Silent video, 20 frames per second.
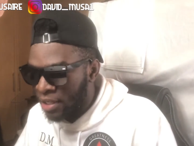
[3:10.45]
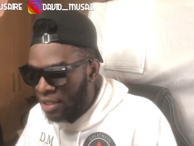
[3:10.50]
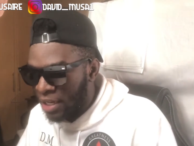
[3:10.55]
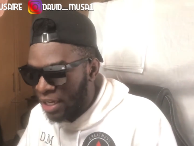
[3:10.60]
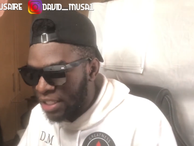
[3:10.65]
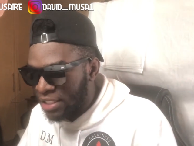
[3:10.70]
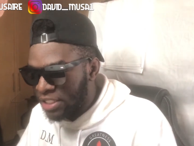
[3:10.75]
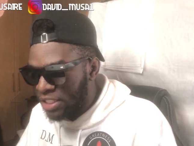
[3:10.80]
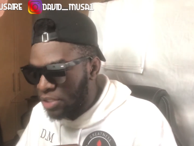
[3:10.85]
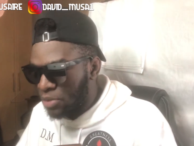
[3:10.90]

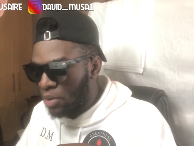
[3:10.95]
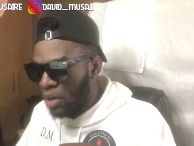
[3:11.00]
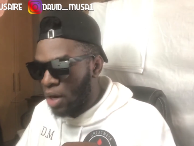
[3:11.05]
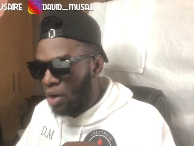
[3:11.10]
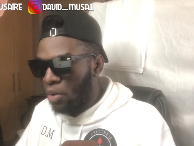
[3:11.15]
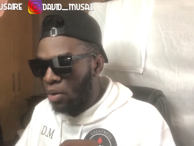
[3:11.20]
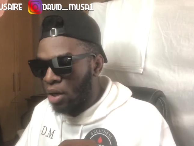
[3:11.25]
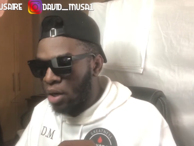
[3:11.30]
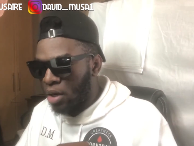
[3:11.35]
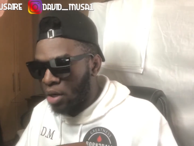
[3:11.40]
Let's see what
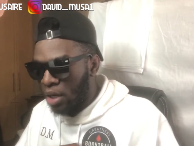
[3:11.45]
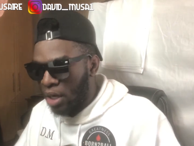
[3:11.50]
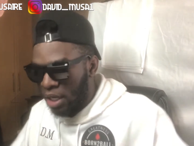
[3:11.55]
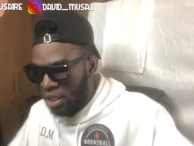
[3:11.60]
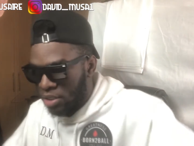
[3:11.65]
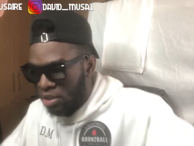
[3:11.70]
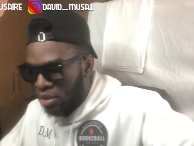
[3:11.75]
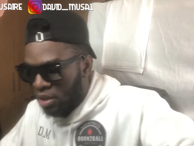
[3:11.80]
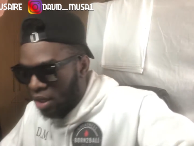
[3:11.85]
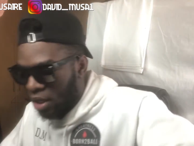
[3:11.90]
go.
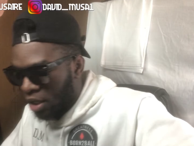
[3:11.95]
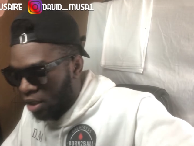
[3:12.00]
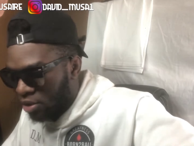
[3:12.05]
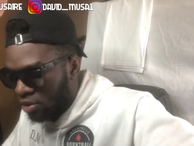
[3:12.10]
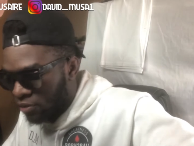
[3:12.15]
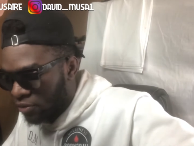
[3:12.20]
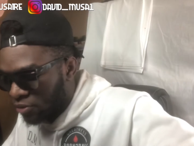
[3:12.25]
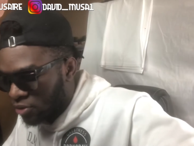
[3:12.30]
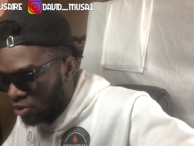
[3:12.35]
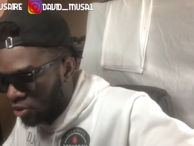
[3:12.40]
Actually, I can't
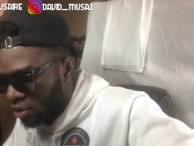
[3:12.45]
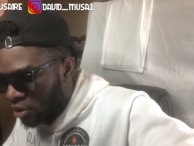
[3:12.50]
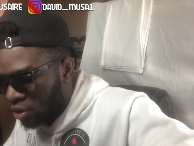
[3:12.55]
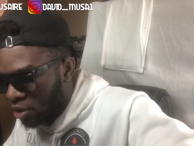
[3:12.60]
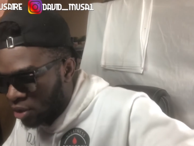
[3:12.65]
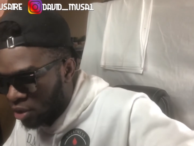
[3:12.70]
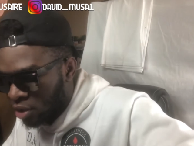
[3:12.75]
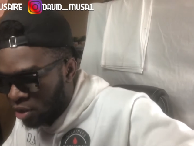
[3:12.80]
do full screen.